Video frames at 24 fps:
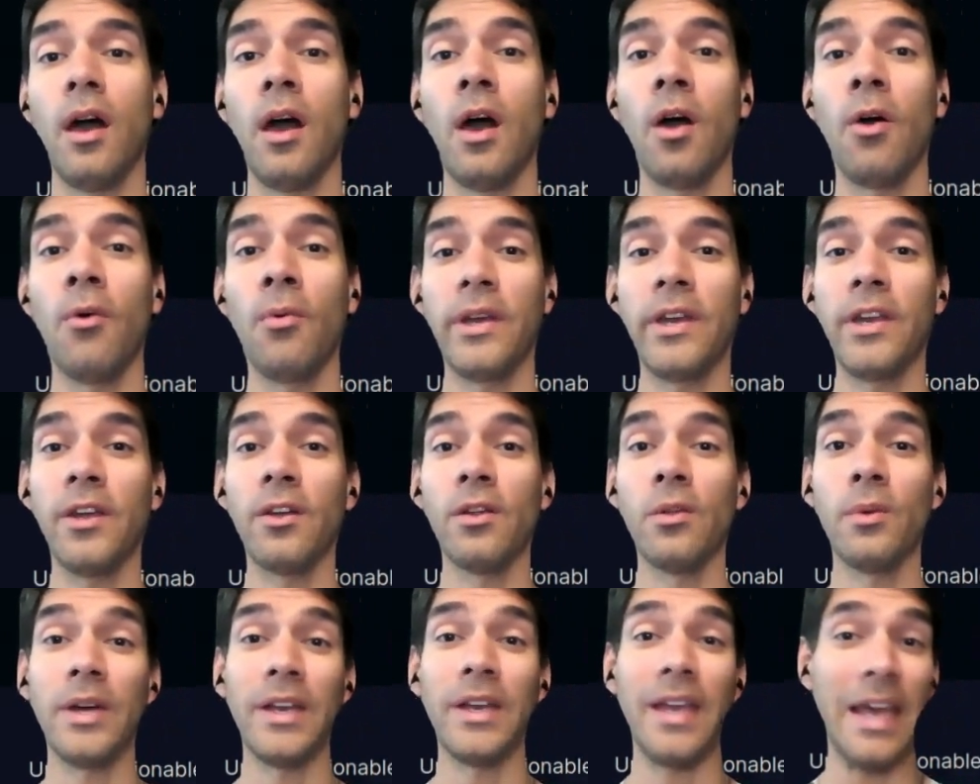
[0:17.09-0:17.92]
how we
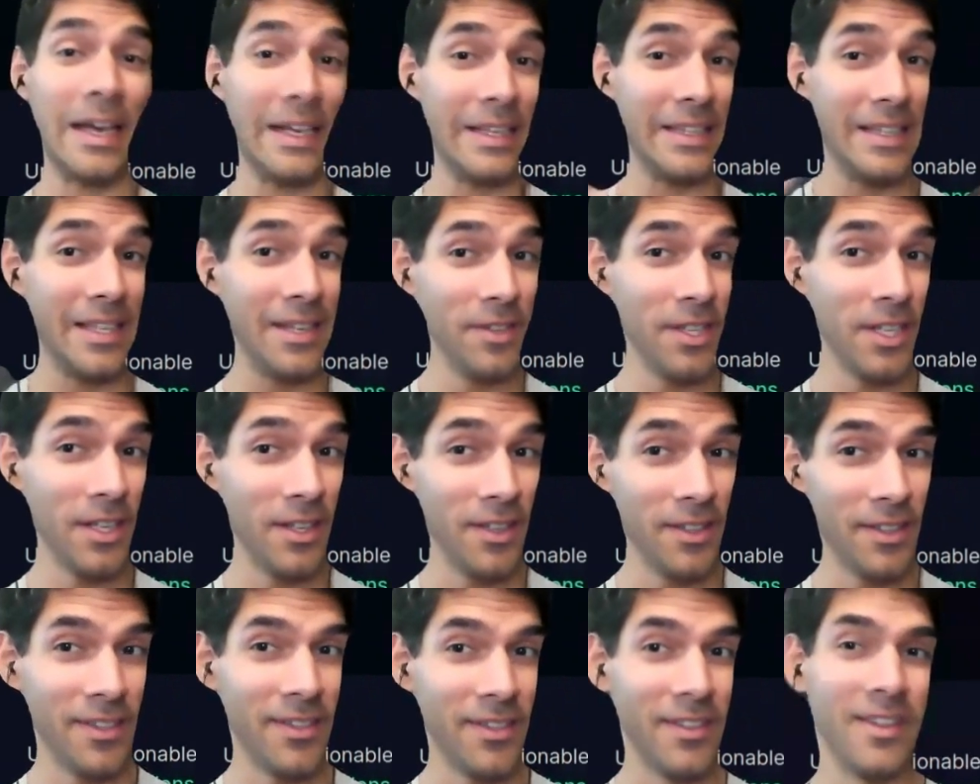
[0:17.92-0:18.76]
deal with
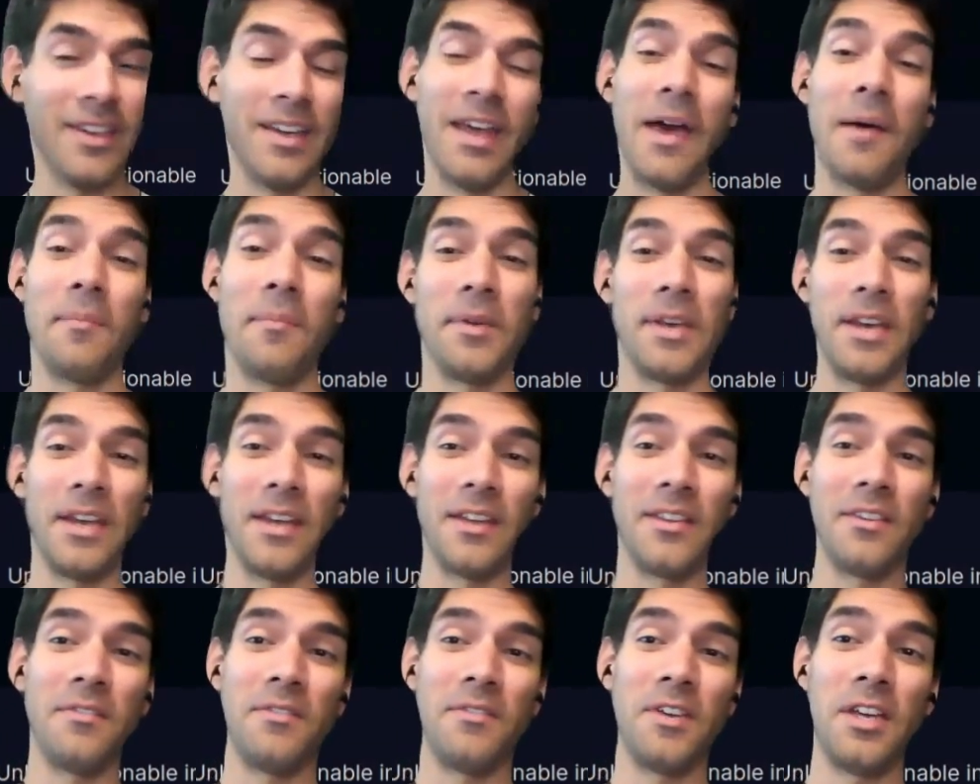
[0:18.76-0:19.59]
activities happening
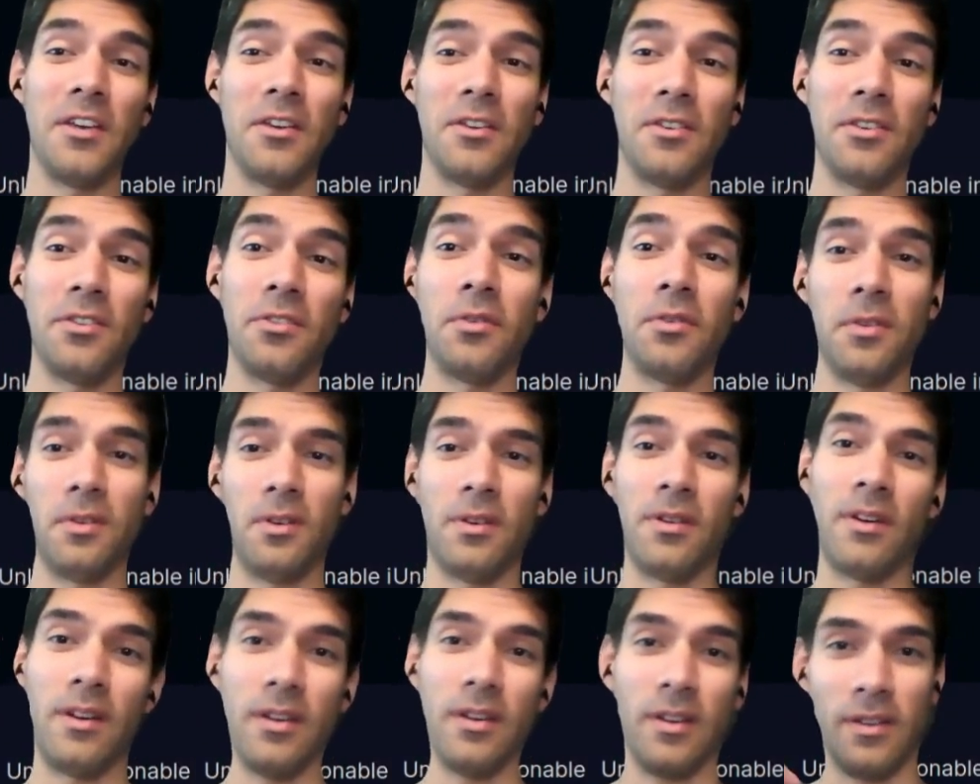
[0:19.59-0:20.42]
in the video,
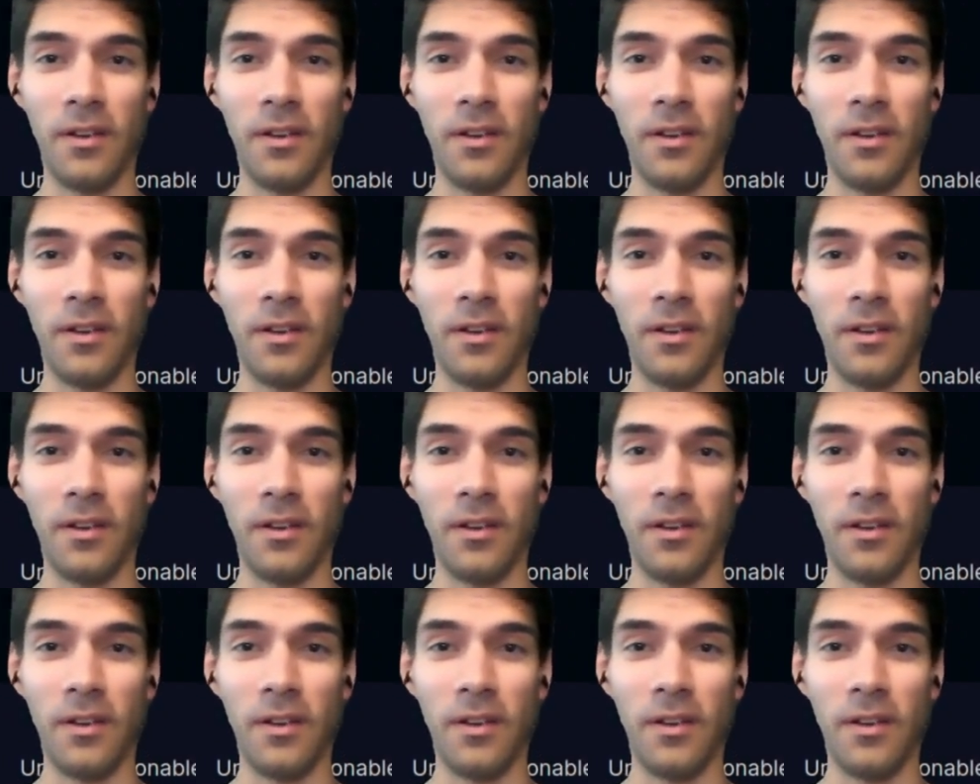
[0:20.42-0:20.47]
so